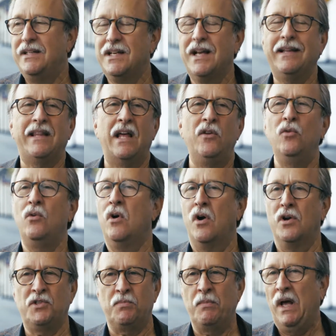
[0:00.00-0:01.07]
got that new
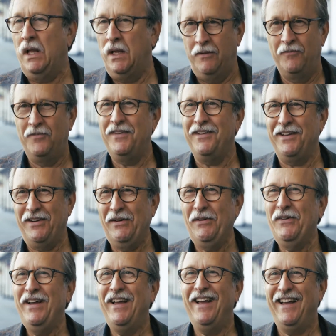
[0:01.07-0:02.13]
car smell, you
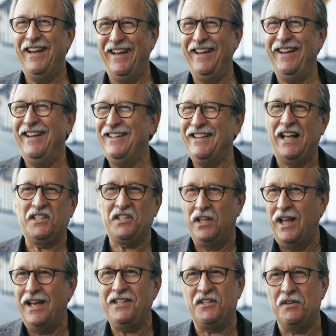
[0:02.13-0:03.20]
know? Yeah. And lots of
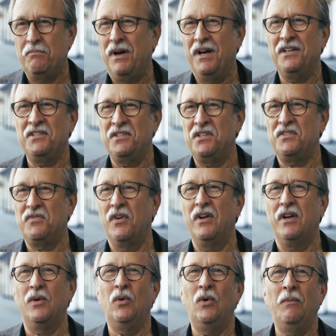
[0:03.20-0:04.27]
lights and buttons, it's
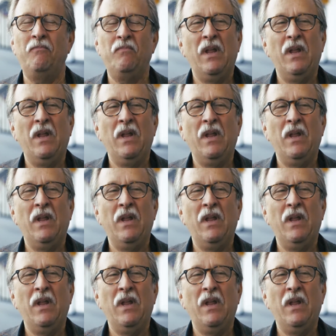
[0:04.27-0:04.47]
very cool.